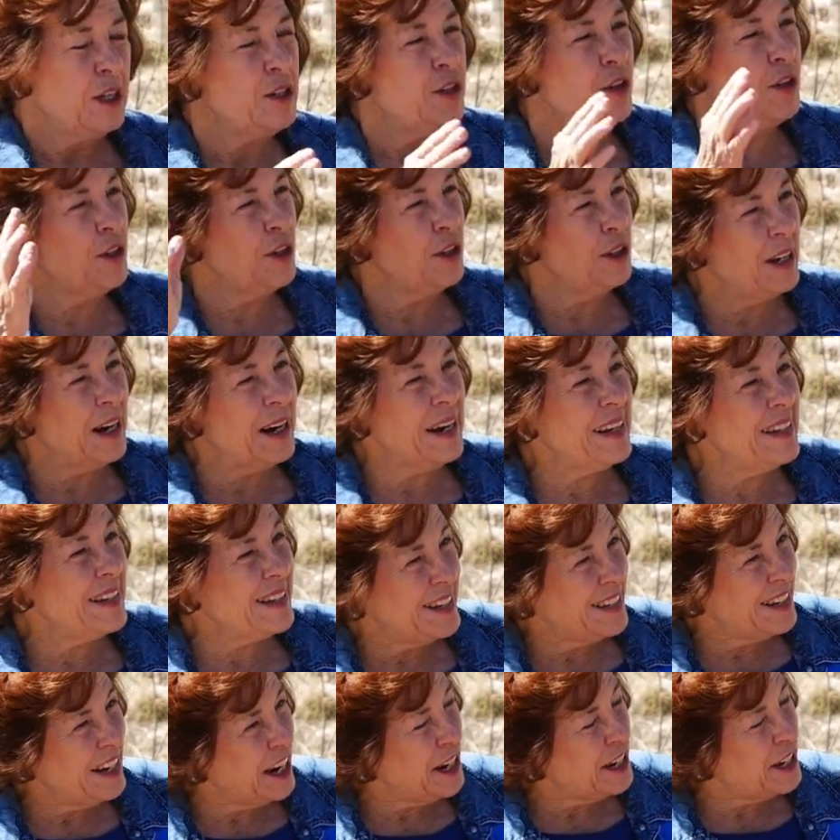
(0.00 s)
to the United
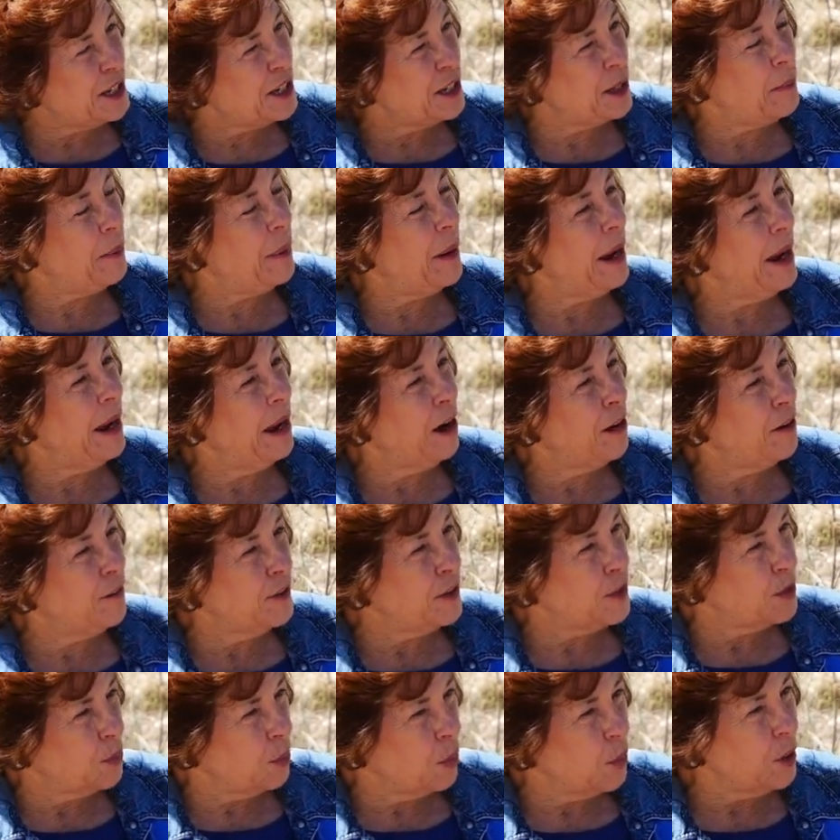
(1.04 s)
States to pay off
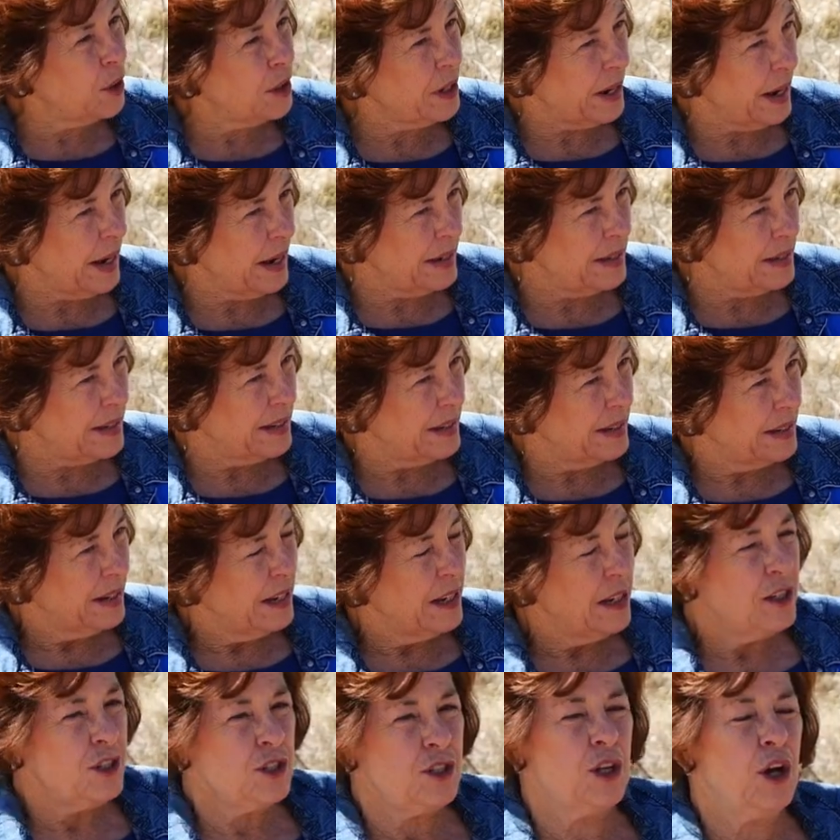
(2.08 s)
his war debt.
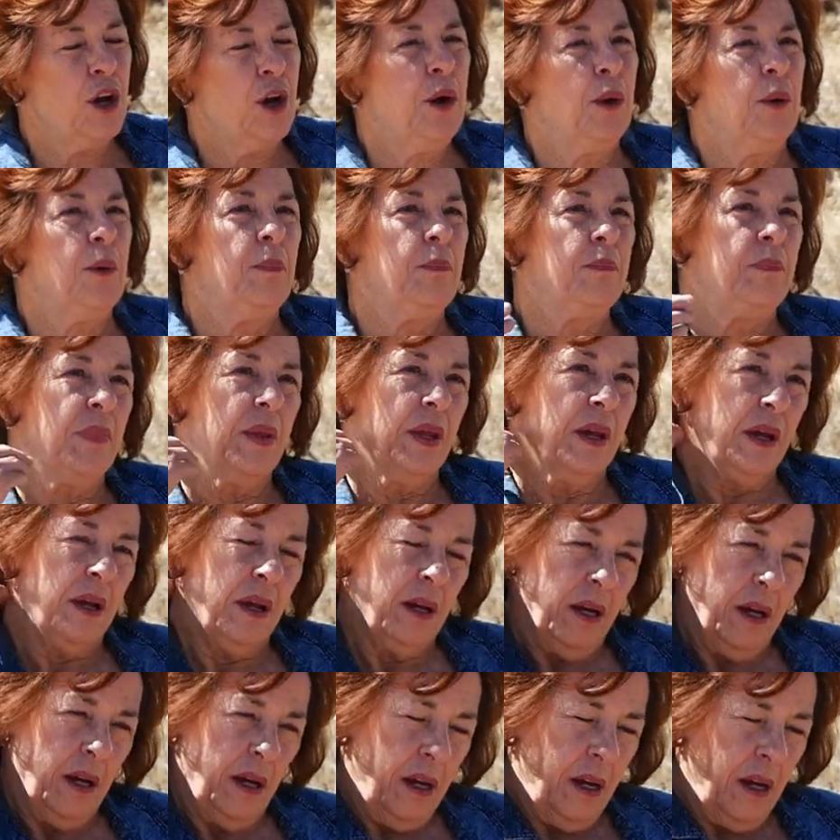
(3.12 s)
So
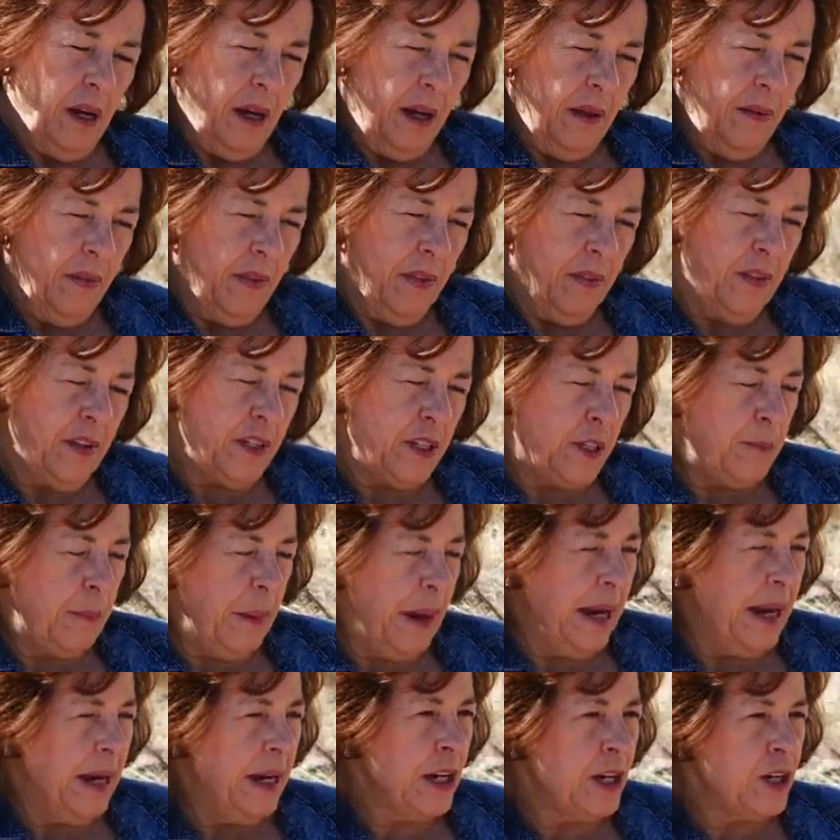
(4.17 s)
the
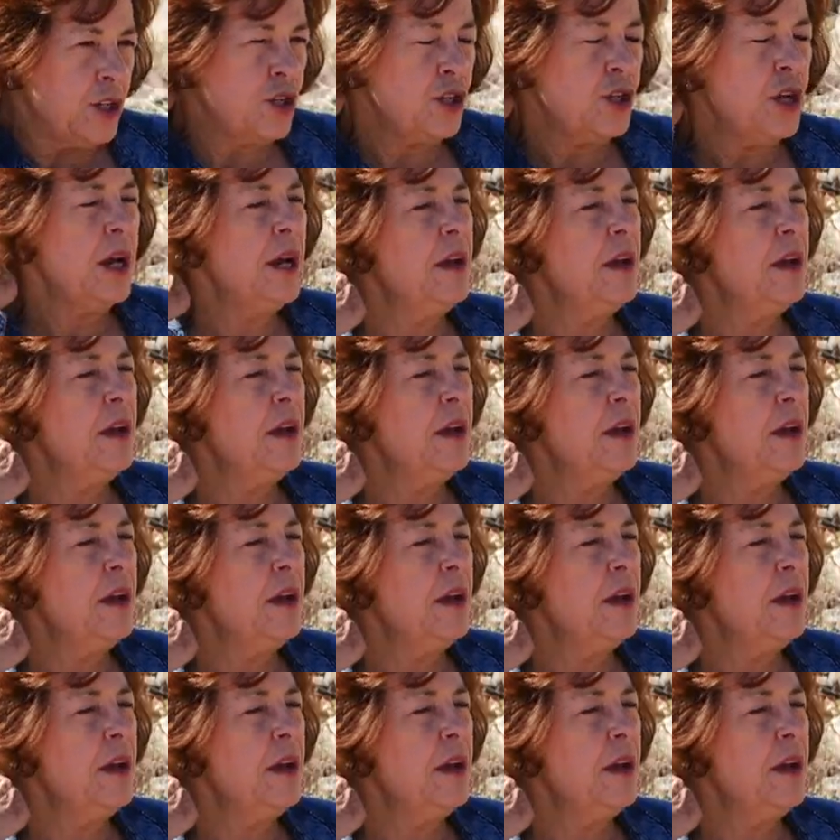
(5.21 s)
Spanish